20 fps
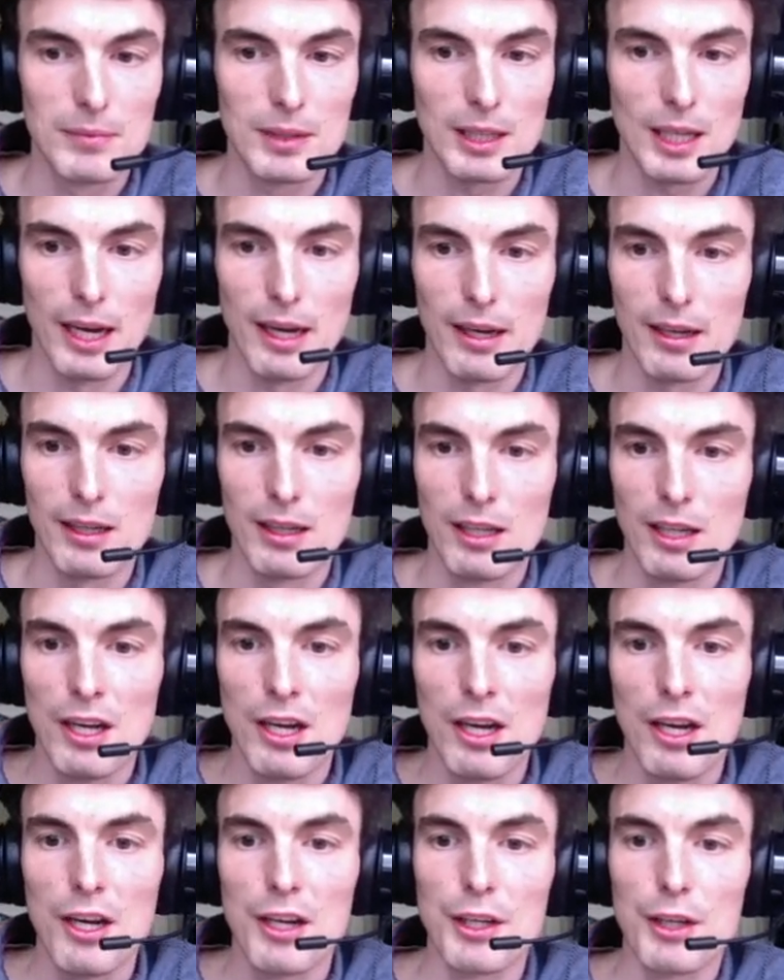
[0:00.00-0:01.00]
Okay?
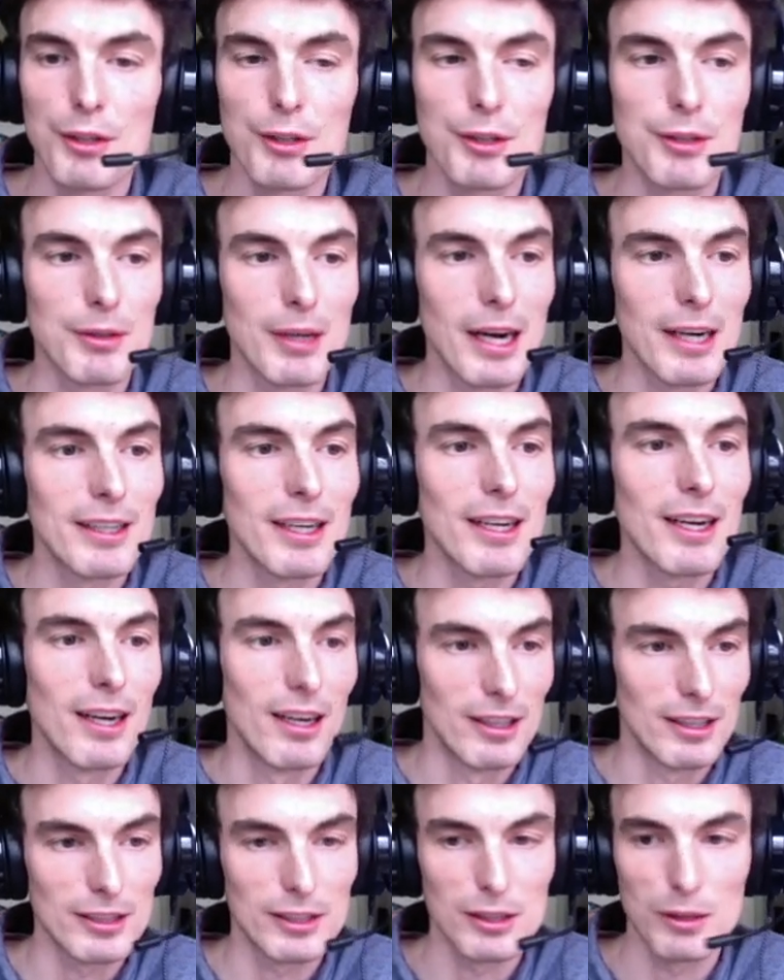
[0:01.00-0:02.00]
You're directing
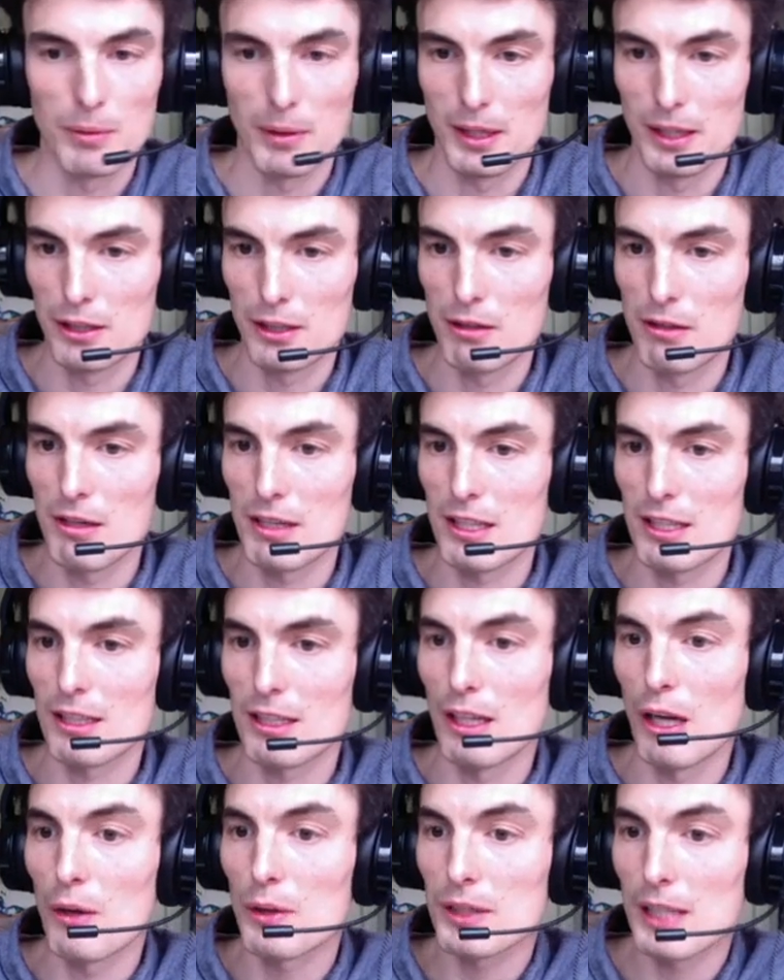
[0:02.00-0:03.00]
us, Twitter, to
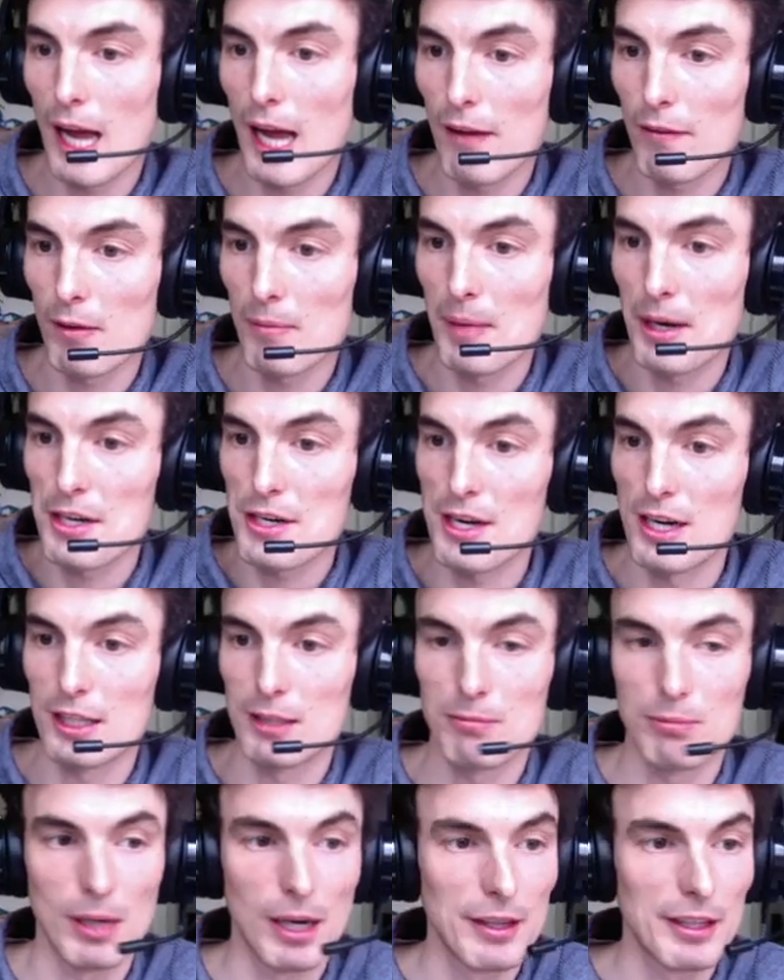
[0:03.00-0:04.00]
disclose that information
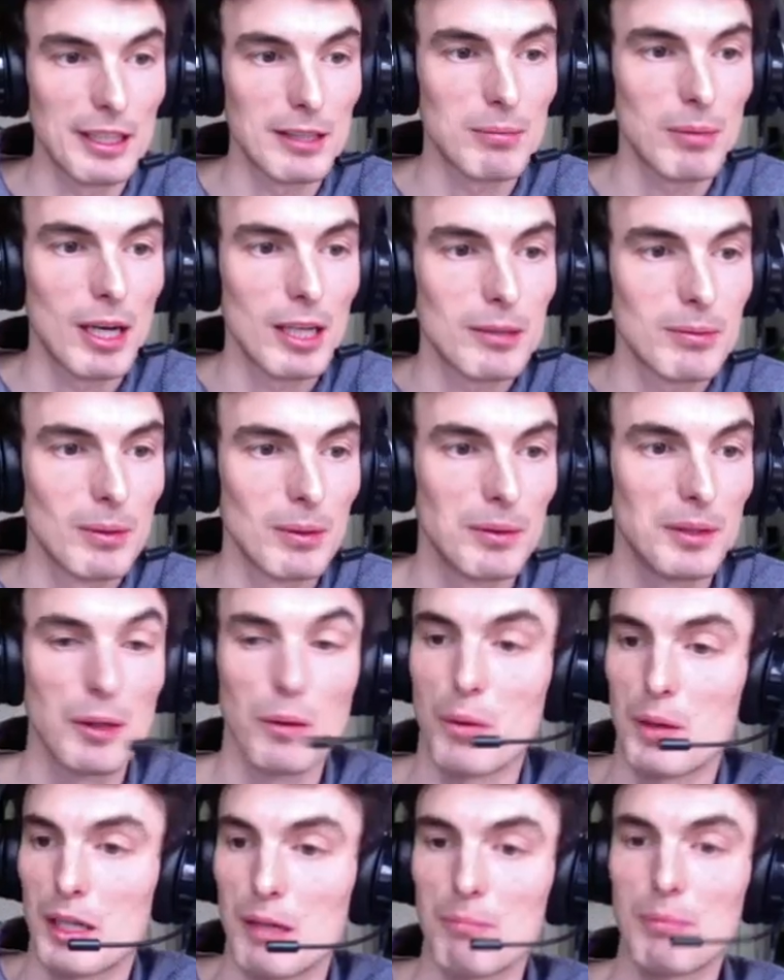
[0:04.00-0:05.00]
as broadly as possible.
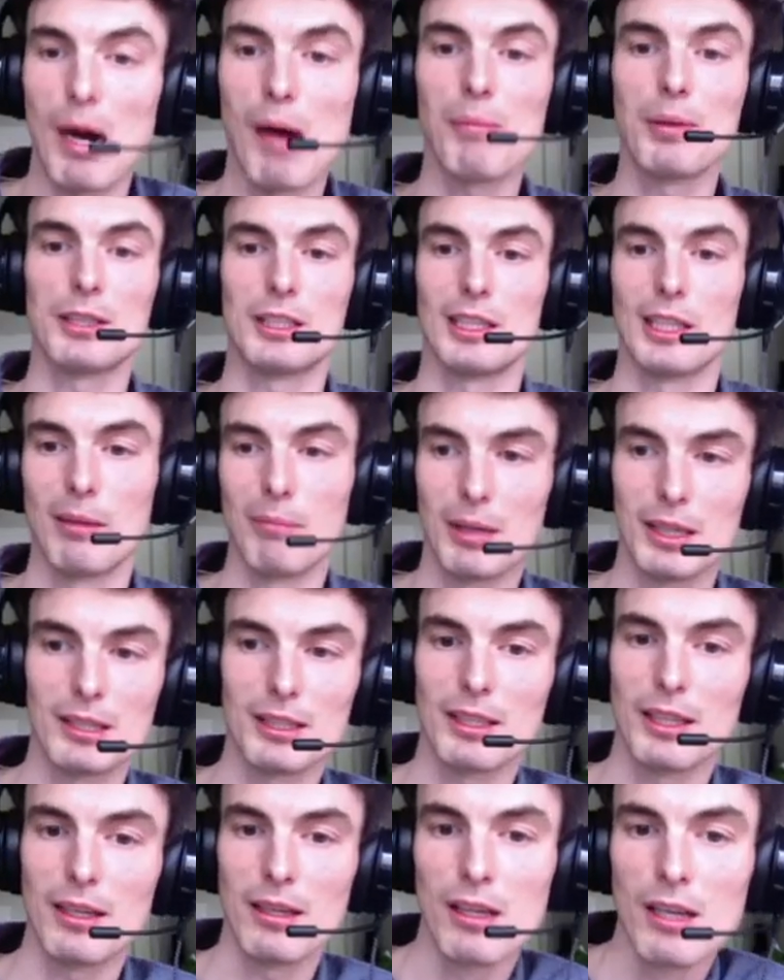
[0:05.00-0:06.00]
You're publishing it,
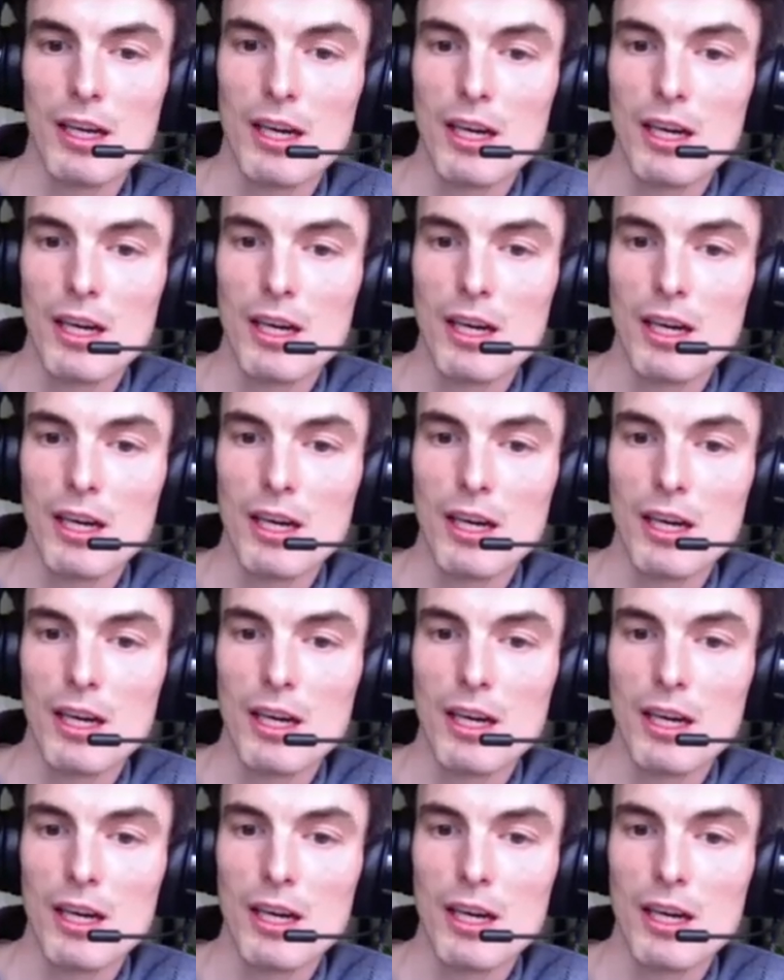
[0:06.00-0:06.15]
basically.